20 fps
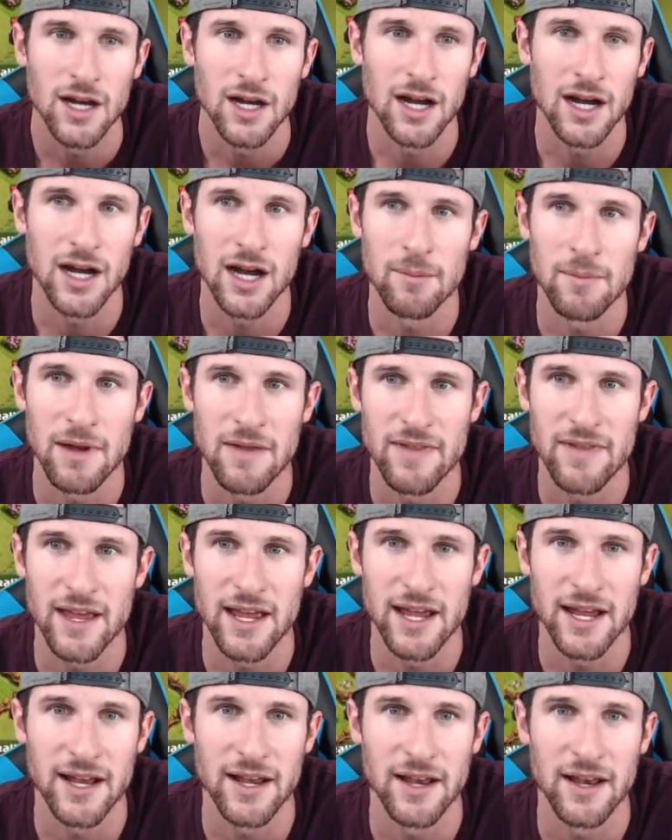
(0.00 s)
Um, and
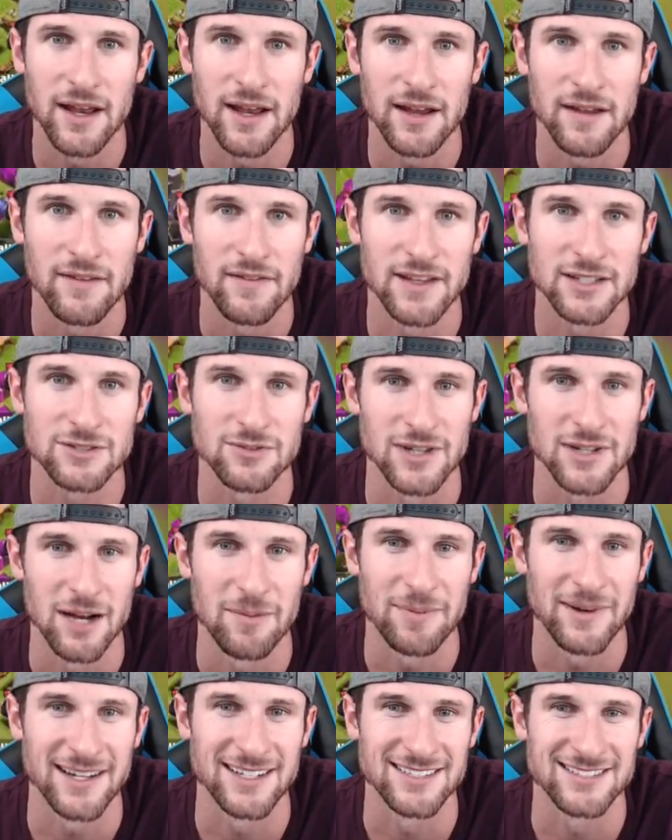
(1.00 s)
then this one
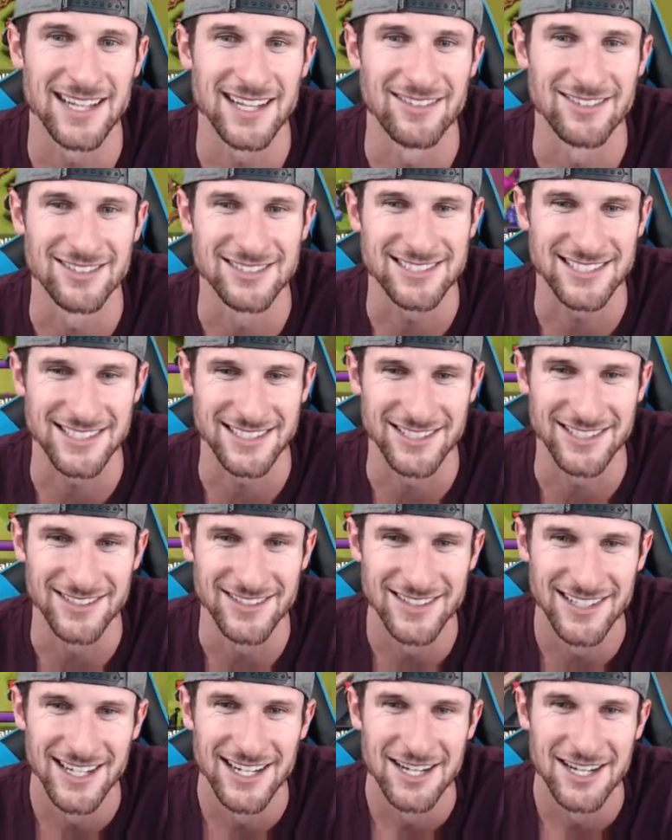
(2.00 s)
up here is level 2.